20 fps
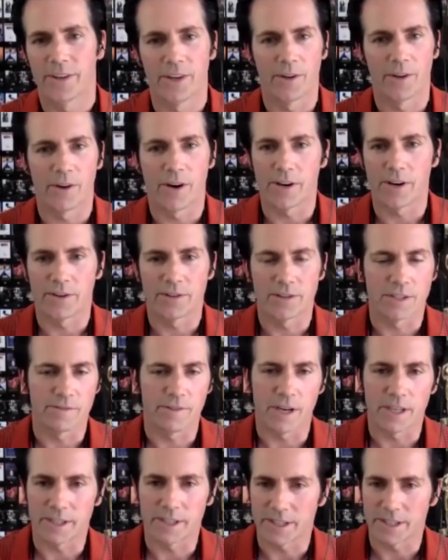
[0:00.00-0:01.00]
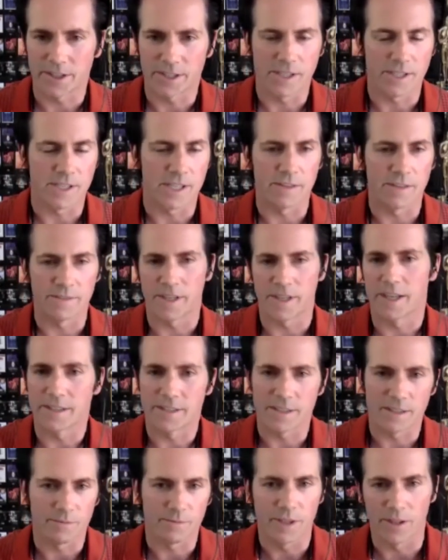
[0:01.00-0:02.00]
know, hundreds of auditions and I've
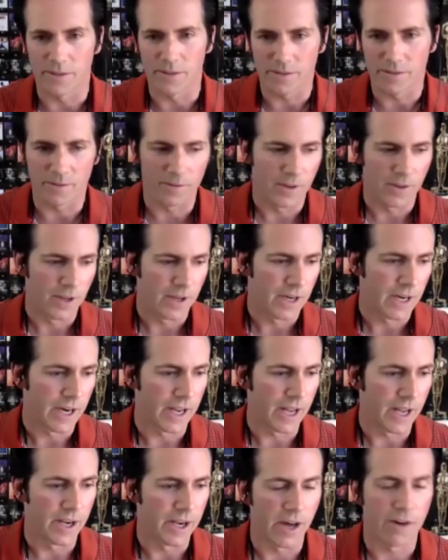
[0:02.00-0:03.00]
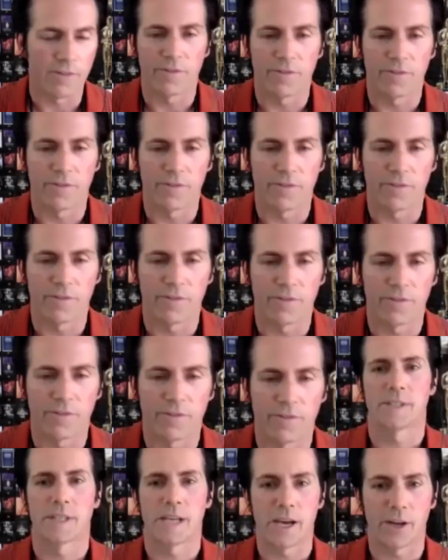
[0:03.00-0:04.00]
done some, you know, enough of the
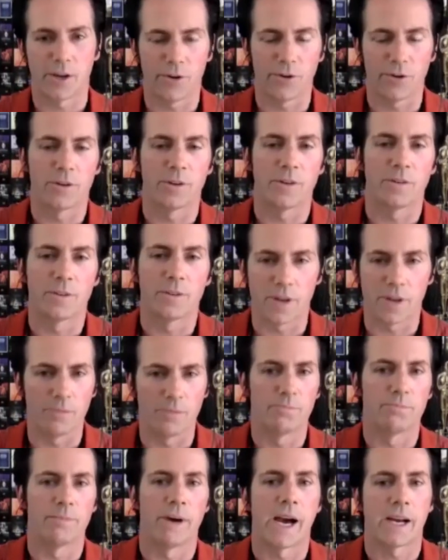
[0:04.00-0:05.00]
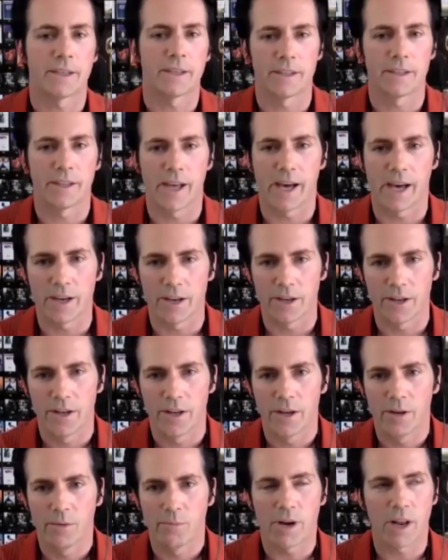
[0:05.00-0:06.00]
work to say I could come back to that.
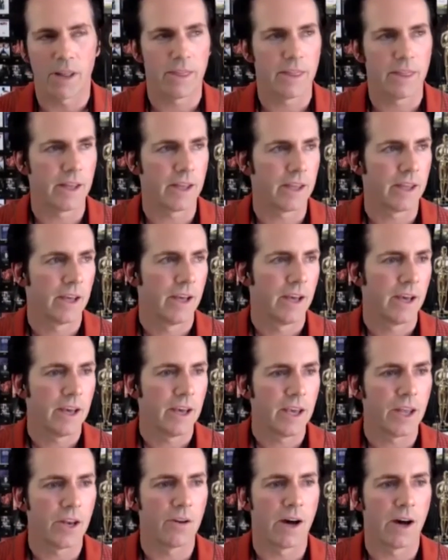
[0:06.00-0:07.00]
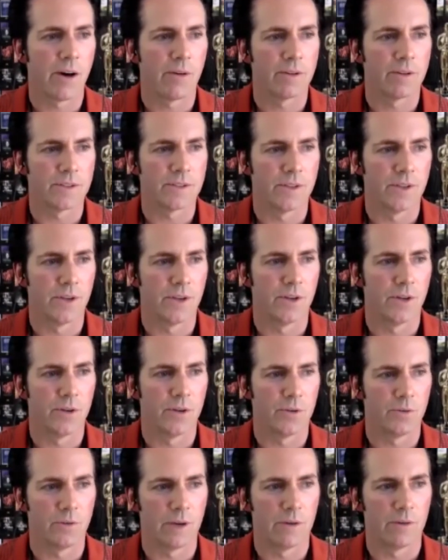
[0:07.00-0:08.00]
But I think, you know, I always
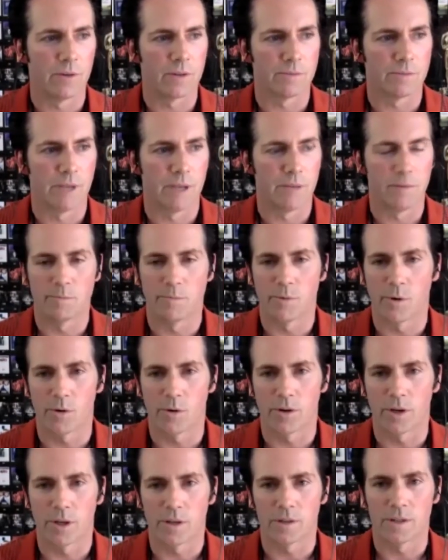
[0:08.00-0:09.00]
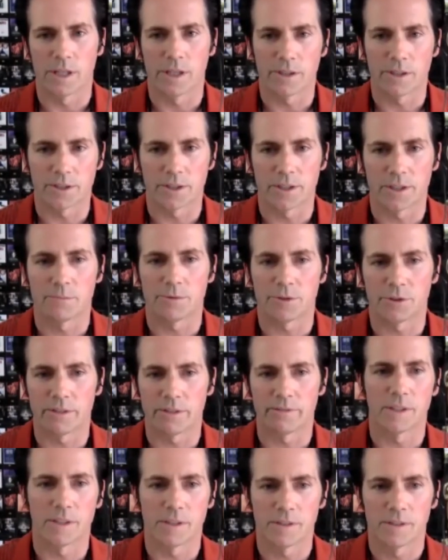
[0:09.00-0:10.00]
knew it was maybe more leadership
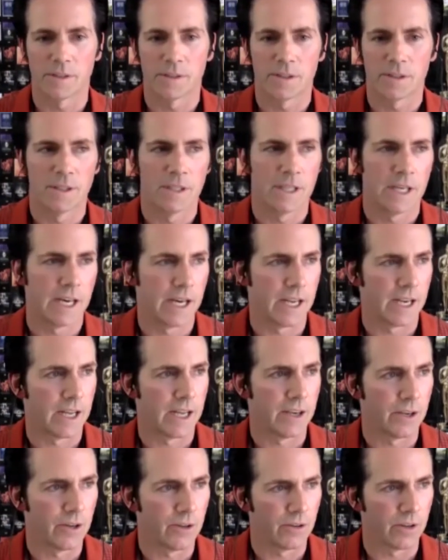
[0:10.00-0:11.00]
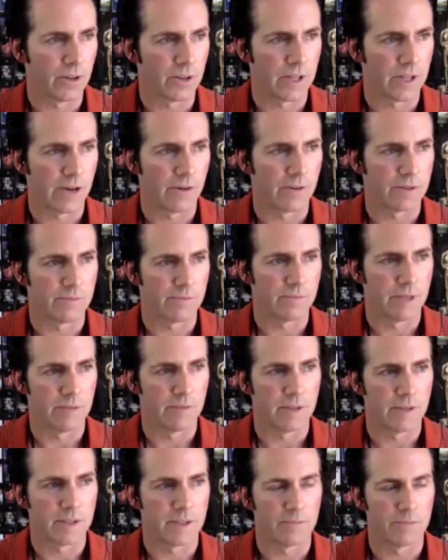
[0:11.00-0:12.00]
driven. And I knew that that was
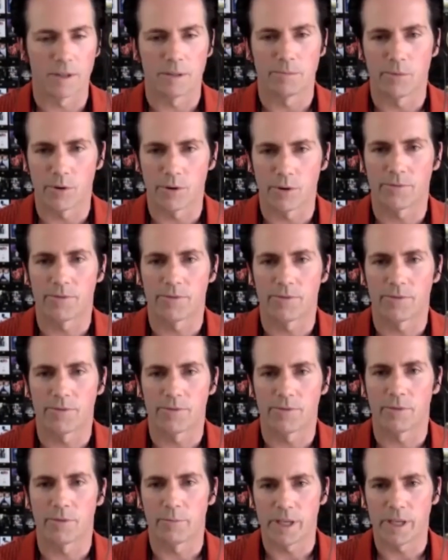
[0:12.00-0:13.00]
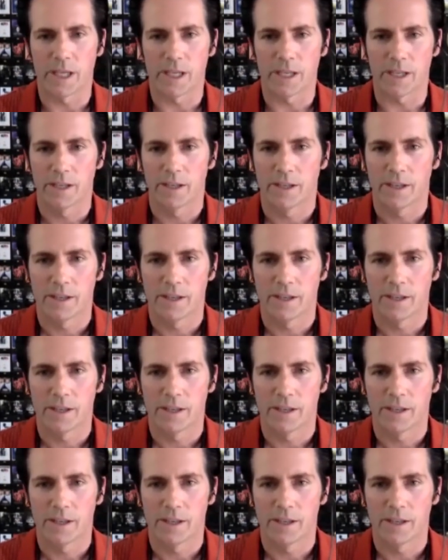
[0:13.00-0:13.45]
maybe something more for me.